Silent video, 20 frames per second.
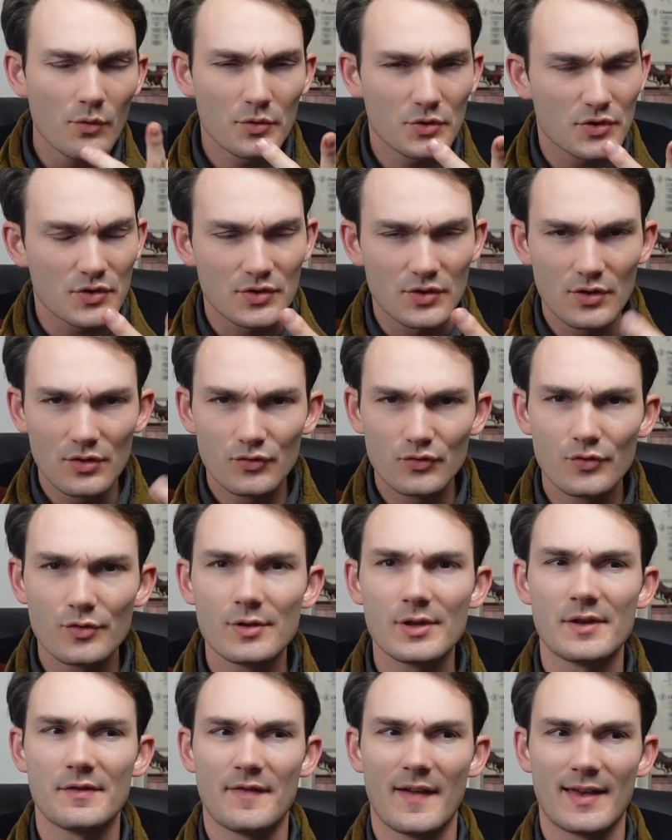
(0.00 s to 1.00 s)
which is
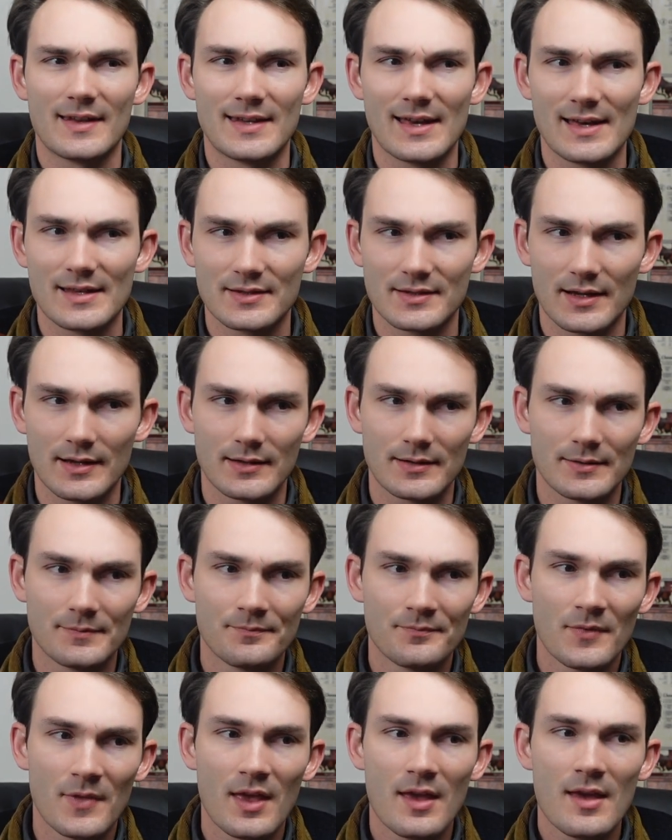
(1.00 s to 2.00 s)
truly fantastic.
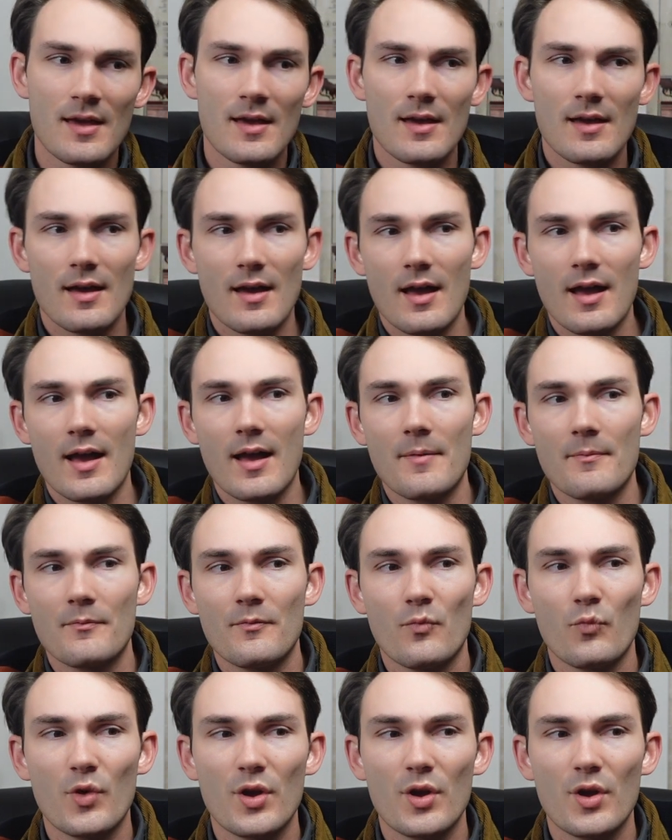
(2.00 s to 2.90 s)
Um,